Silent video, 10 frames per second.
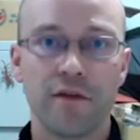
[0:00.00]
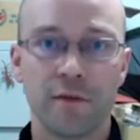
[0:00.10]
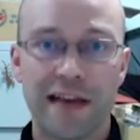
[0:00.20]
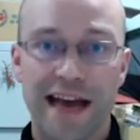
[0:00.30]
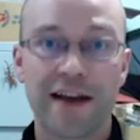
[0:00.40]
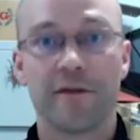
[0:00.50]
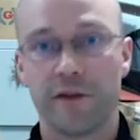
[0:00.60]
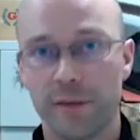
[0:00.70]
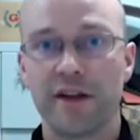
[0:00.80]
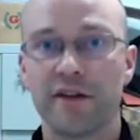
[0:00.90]
lack of
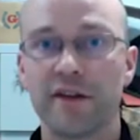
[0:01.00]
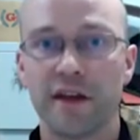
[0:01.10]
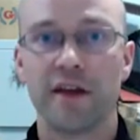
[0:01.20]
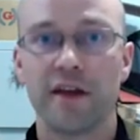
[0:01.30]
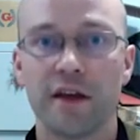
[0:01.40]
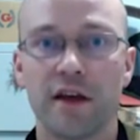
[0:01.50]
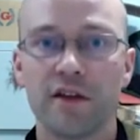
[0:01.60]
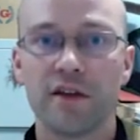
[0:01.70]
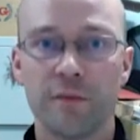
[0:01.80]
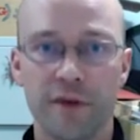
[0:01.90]
humidity,
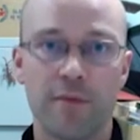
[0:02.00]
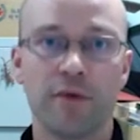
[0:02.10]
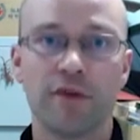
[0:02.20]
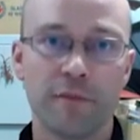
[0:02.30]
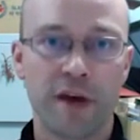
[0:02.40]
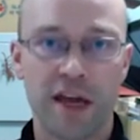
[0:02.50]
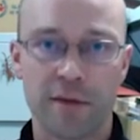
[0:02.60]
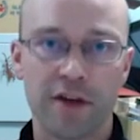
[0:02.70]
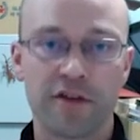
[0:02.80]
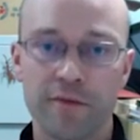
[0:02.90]
to be able to make
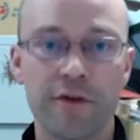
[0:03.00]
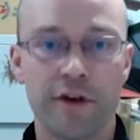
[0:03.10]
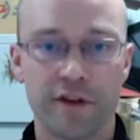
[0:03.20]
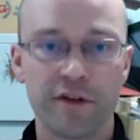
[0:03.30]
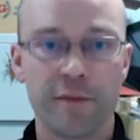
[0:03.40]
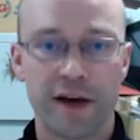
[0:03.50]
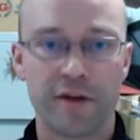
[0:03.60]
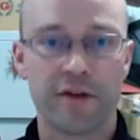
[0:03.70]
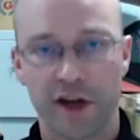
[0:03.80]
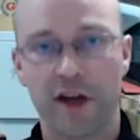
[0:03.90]
much inference about
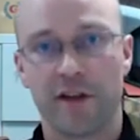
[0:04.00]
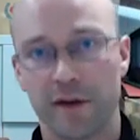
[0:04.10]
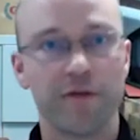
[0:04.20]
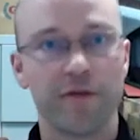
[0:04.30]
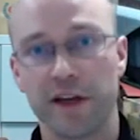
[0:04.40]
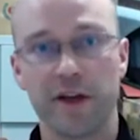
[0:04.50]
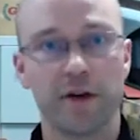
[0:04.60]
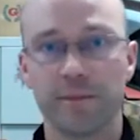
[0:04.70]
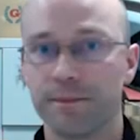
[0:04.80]
the diet they were feeding on.